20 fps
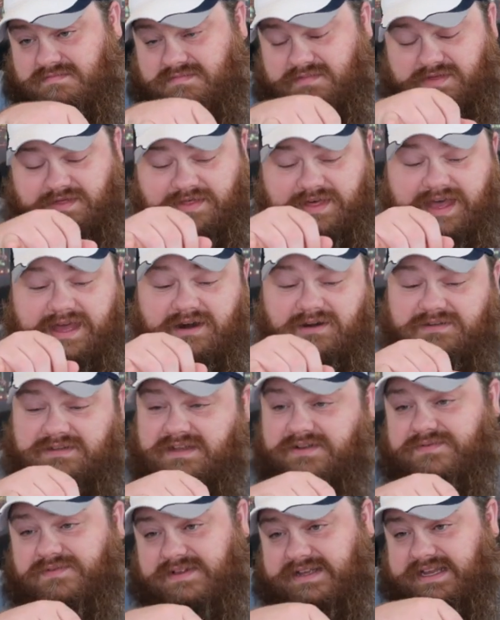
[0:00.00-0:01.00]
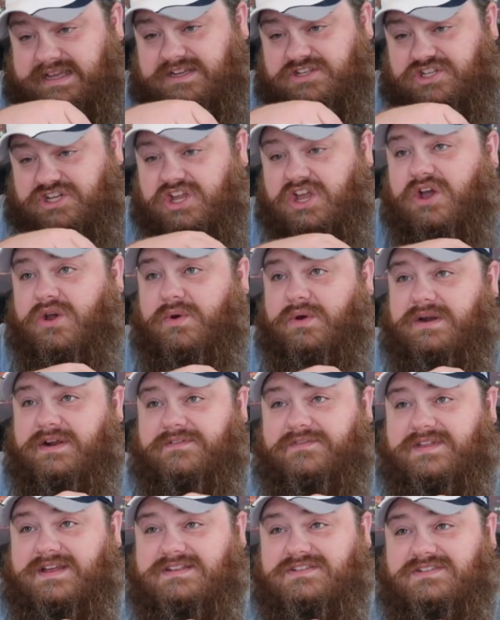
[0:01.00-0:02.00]
That'll definitely get you going
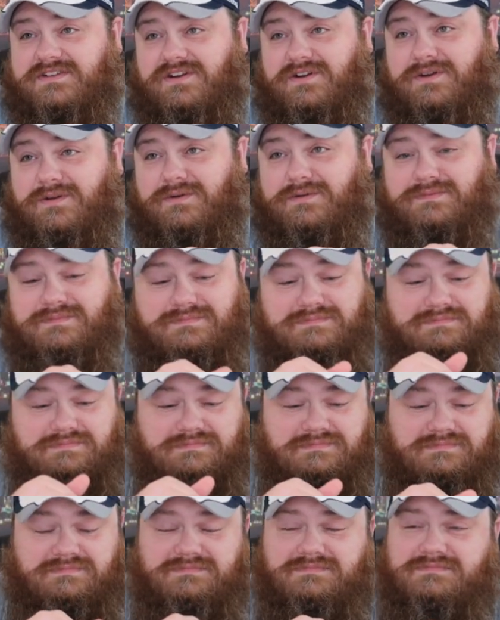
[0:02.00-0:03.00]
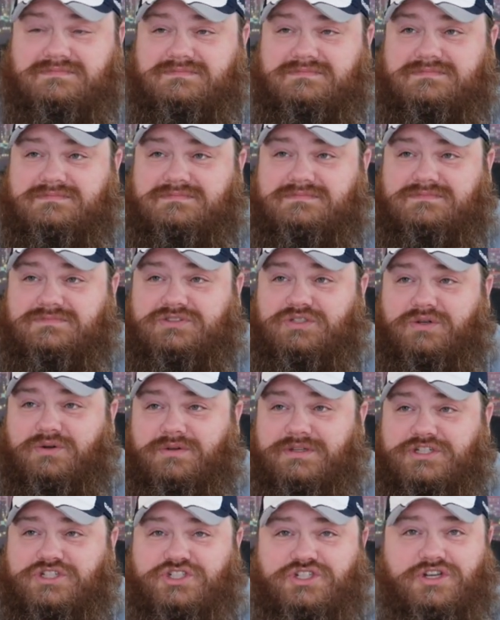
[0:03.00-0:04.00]
if that's all
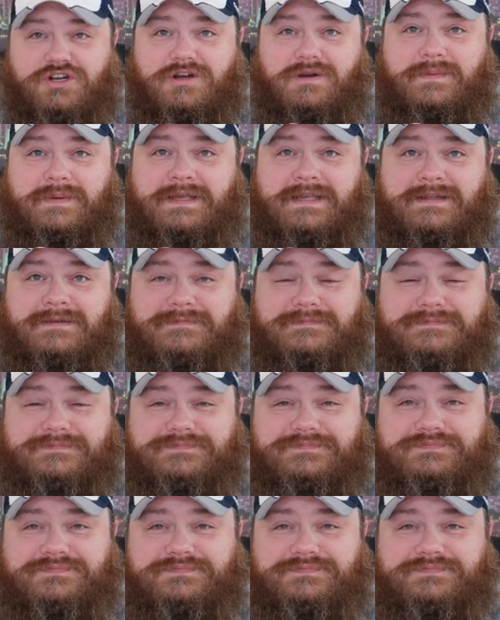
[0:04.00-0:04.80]
totally sugar, man.